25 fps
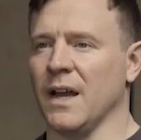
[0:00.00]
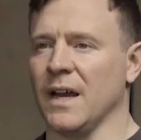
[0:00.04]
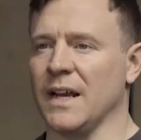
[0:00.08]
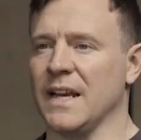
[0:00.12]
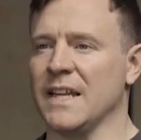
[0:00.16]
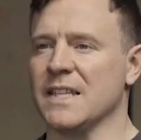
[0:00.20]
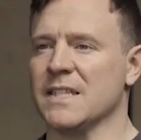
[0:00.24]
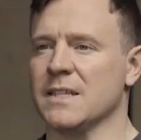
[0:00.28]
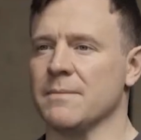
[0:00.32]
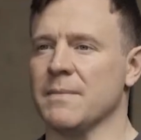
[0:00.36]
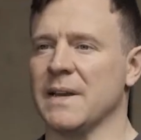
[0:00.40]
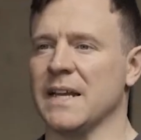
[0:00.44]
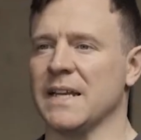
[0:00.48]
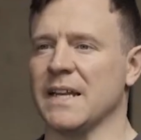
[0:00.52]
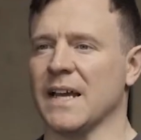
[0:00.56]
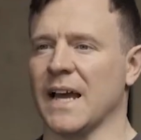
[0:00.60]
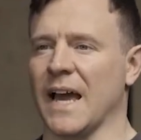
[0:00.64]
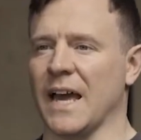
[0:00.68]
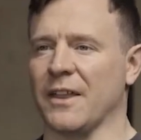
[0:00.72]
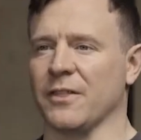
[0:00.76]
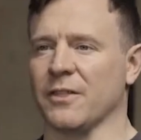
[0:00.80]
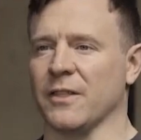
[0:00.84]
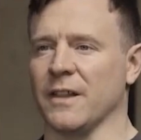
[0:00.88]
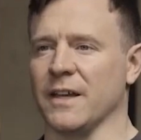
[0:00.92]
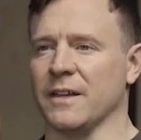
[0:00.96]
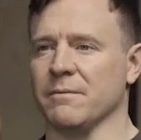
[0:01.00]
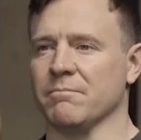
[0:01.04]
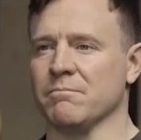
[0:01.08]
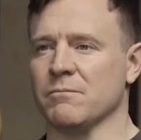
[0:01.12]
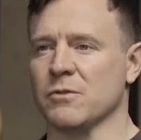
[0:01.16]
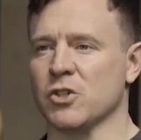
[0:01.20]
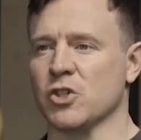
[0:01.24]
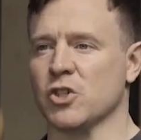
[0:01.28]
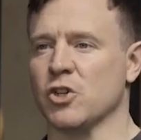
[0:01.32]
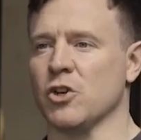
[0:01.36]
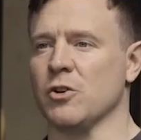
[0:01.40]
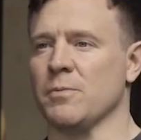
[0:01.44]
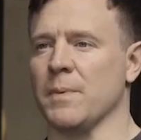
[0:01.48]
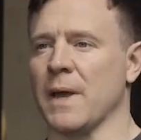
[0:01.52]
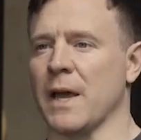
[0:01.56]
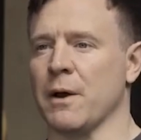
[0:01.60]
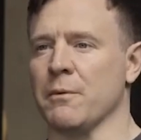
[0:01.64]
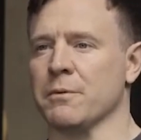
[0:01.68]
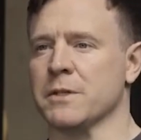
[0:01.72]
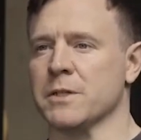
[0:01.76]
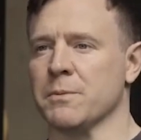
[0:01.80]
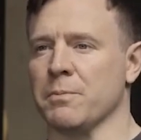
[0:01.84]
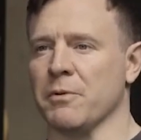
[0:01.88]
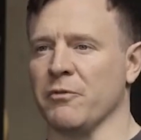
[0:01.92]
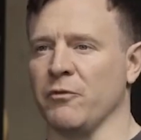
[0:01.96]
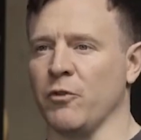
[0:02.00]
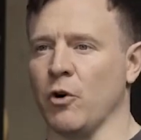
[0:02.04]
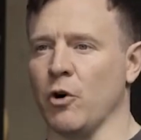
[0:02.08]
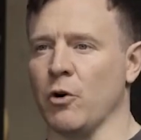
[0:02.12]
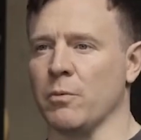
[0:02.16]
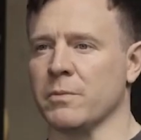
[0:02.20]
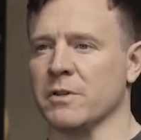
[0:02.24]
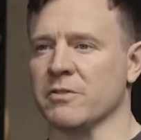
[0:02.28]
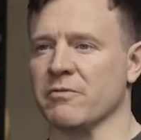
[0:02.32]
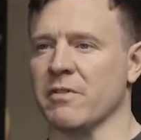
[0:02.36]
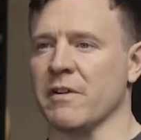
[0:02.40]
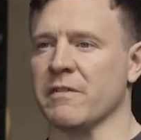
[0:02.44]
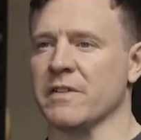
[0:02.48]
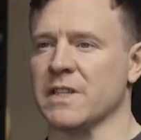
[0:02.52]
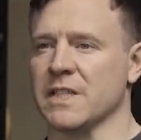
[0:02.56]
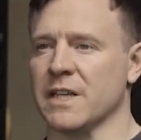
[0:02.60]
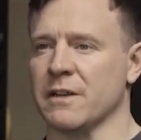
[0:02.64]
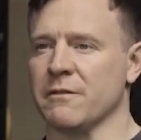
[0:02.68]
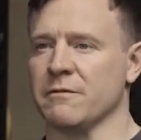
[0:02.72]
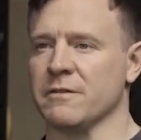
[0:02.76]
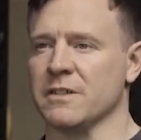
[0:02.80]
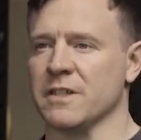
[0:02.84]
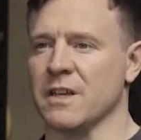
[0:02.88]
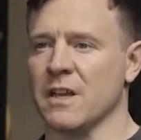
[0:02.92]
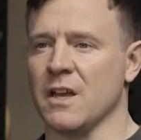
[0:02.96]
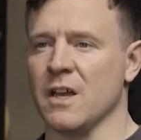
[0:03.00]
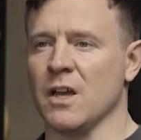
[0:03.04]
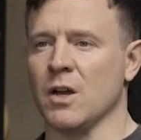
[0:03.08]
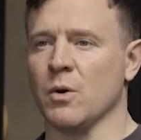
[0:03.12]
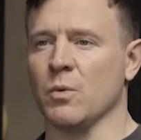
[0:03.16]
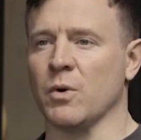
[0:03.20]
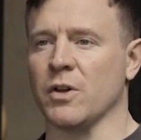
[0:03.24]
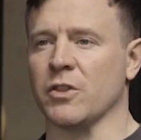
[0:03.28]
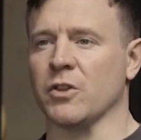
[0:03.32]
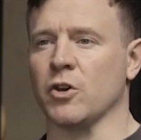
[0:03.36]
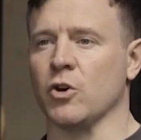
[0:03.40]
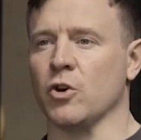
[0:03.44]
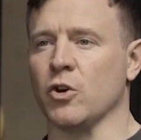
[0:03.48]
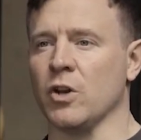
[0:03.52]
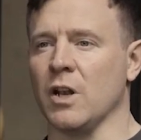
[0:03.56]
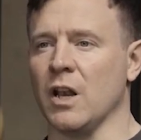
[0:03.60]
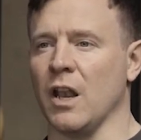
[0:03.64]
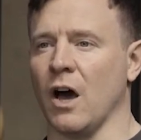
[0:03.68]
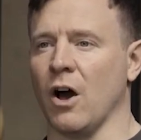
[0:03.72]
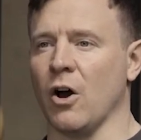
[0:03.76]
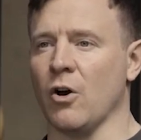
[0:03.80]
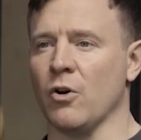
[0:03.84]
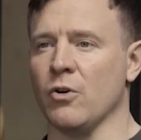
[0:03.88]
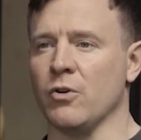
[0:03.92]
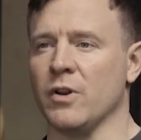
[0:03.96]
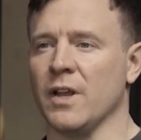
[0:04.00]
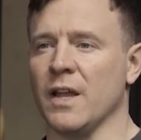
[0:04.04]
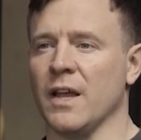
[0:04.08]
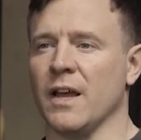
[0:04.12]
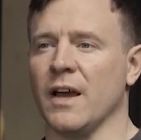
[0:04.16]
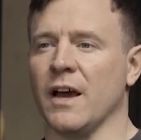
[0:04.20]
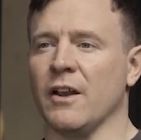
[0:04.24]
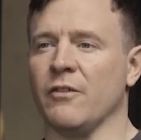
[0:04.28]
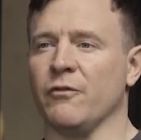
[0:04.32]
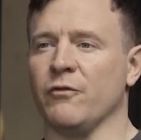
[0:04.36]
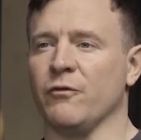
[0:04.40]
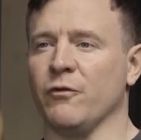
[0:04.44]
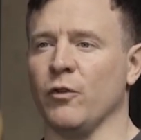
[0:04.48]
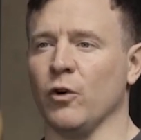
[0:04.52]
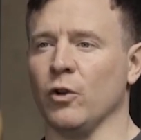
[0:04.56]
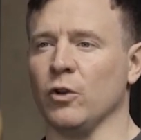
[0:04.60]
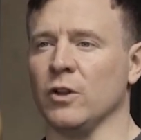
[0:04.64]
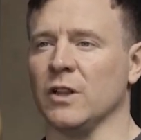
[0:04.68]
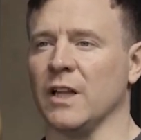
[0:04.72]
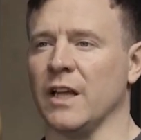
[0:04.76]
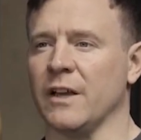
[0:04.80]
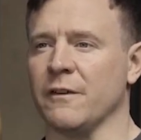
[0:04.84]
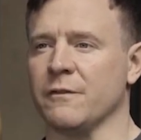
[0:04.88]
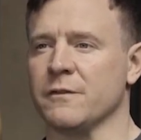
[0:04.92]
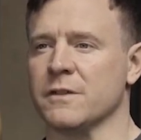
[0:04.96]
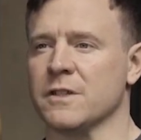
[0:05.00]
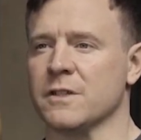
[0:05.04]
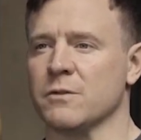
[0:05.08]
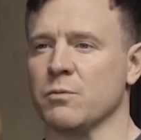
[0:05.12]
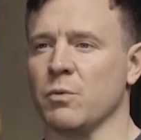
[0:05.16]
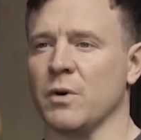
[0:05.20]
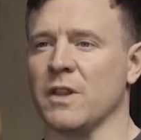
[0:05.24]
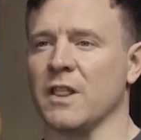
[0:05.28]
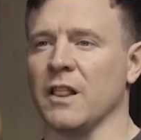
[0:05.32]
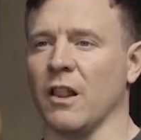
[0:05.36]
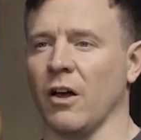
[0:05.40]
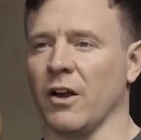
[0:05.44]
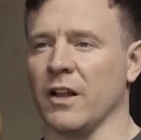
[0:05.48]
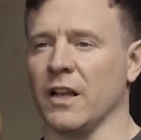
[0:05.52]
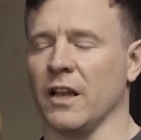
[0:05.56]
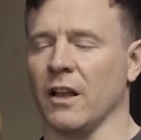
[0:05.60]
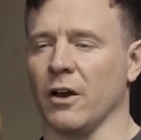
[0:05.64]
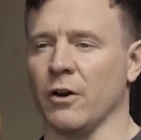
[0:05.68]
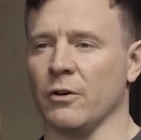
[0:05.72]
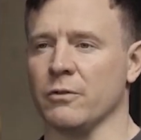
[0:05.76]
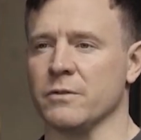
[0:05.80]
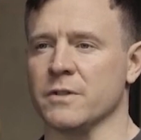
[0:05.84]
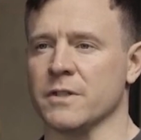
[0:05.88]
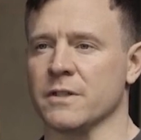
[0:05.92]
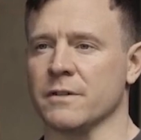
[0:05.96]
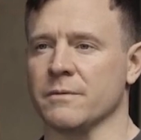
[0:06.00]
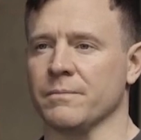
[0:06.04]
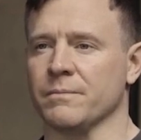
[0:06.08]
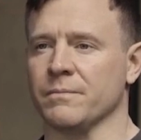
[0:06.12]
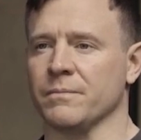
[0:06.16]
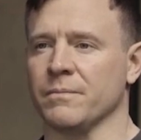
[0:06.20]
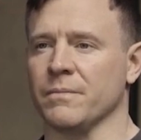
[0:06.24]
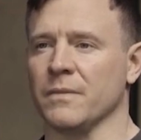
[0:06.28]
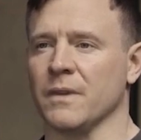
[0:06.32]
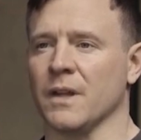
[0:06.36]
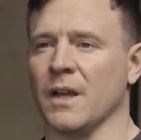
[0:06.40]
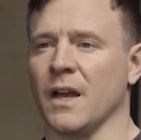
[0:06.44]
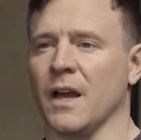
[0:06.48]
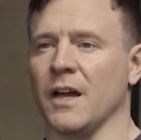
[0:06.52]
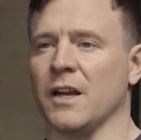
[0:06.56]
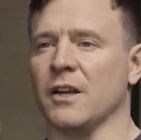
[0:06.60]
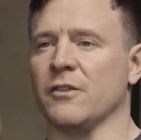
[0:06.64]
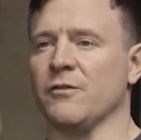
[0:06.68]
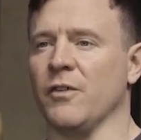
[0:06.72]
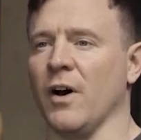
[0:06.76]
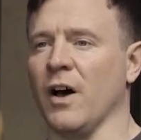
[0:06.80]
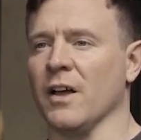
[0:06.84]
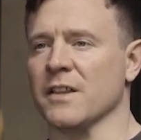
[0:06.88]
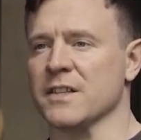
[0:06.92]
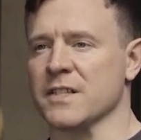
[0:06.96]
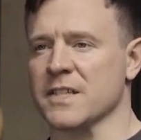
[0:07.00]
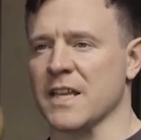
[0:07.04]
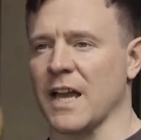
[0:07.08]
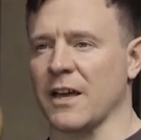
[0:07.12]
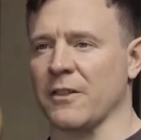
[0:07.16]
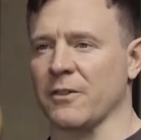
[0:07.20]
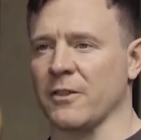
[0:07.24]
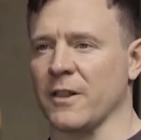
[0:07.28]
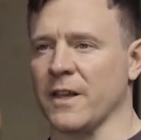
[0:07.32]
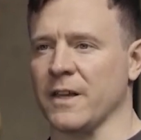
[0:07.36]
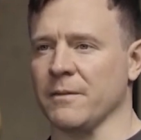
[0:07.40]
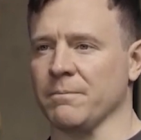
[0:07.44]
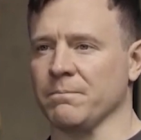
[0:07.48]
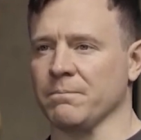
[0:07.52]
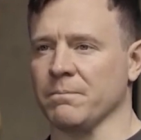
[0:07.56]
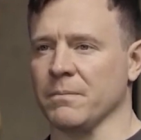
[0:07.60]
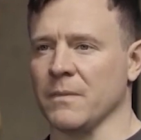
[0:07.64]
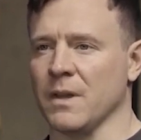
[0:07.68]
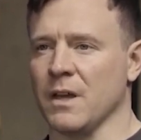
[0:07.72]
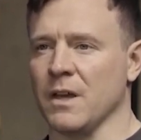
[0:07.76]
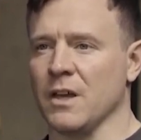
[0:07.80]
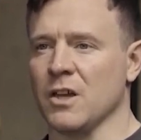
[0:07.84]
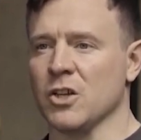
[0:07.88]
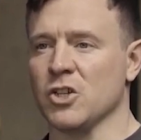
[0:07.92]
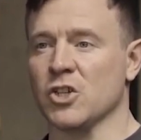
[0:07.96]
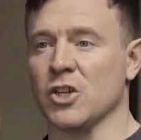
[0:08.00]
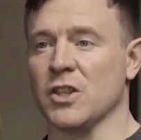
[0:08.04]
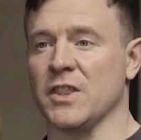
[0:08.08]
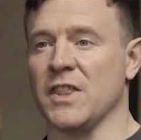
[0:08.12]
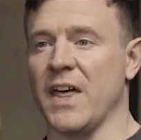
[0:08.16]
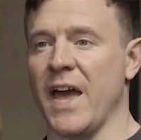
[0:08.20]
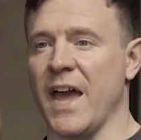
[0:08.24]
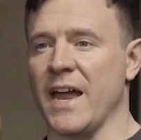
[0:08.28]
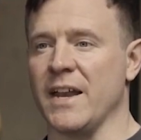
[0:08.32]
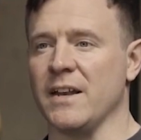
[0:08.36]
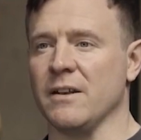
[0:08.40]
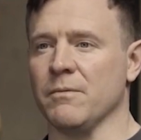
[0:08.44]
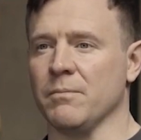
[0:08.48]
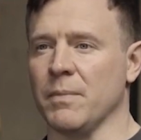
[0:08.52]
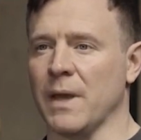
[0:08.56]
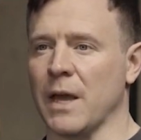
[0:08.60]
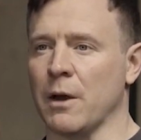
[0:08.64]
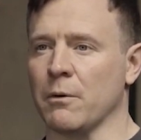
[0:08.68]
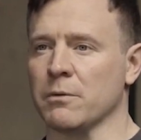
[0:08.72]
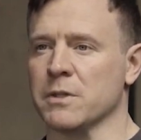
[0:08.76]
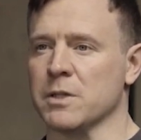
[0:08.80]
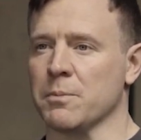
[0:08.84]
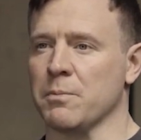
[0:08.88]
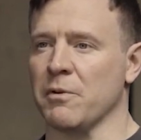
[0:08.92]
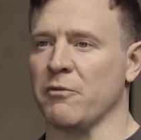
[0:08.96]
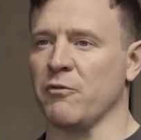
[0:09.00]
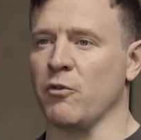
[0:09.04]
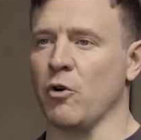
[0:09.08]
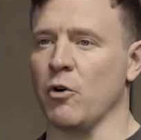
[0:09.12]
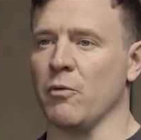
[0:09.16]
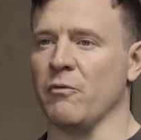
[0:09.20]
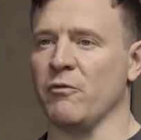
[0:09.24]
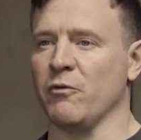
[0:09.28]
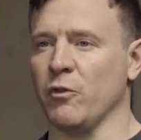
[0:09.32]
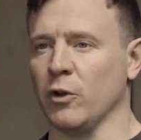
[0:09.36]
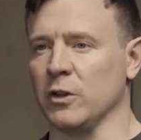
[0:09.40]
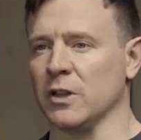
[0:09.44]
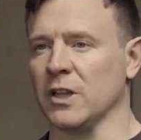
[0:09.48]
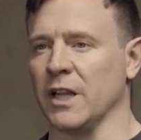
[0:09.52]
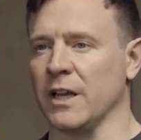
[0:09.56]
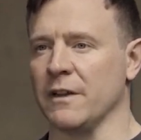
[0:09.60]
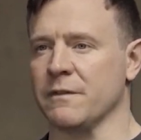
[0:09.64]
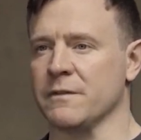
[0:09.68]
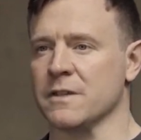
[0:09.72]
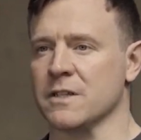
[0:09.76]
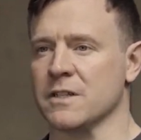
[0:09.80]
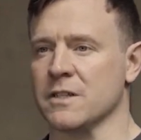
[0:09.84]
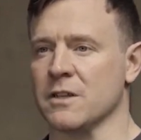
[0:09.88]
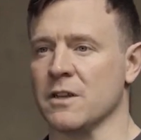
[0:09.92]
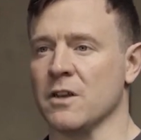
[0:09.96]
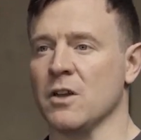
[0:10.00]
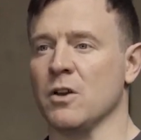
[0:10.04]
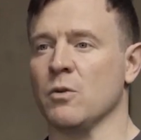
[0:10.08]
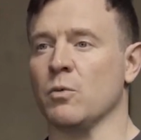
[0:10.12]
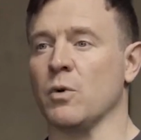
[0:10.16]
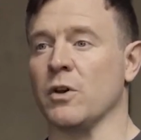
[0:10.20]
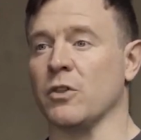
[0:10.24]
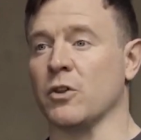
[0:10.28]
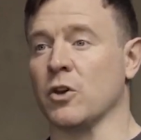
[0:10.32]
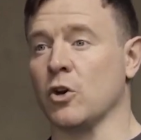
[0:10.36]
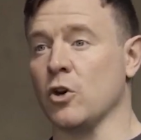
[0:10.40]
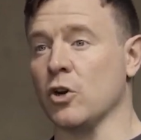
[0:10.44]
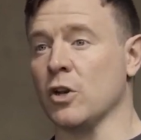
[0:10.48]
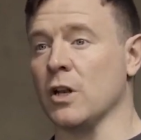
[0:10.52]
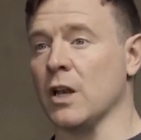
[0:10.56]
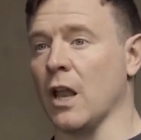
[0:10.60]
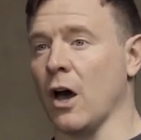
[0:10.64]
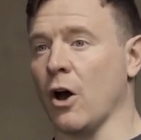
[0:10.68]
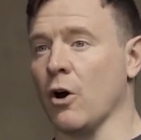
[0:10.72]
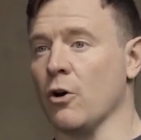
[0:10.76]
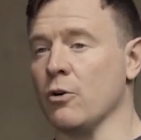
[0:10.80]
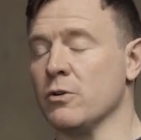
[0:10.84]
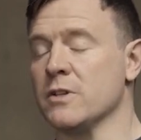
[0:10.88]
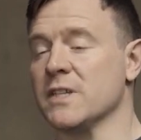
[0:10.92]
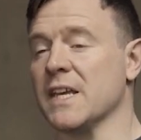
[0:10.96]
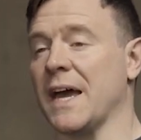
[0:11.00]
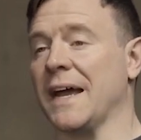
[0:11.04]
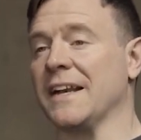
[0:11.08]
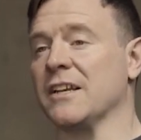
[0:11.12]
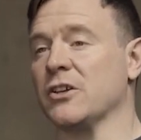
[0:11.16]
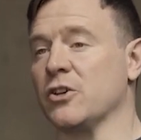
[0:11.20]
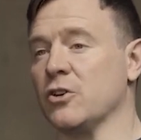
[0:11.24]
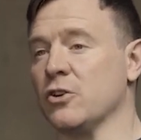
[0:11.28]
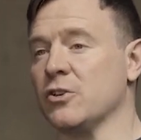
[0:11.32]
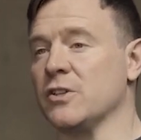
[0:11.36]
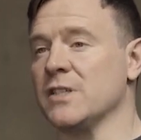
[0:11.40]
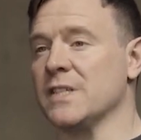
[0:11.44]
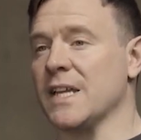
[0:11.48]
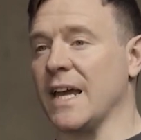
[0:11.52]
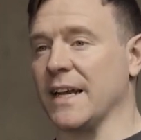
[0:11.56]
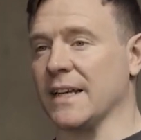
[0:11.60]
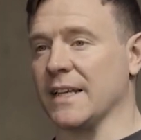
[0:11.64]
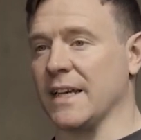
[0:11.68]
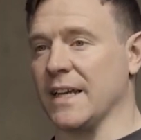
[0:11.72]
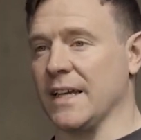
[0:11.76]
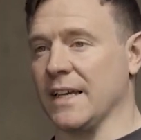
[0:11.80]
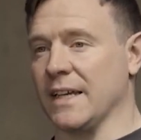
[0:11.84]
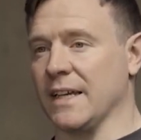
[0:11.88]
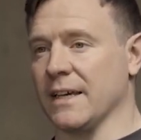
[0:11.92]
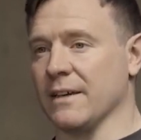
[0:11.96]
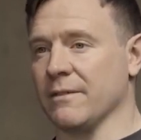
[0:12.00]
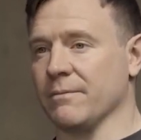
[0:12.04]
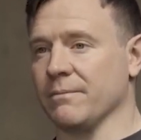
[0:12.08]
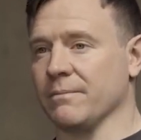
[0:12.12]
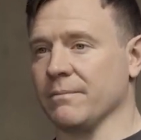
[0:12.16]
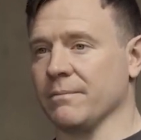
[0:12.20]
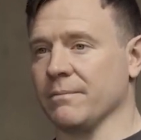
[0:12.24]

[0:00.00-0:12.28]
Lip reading: an intermediate athlete should be able to perform derivatives with good load and full lifts with light loads. An advanced athlete should then be able to perform full lifts with good loads and good technique.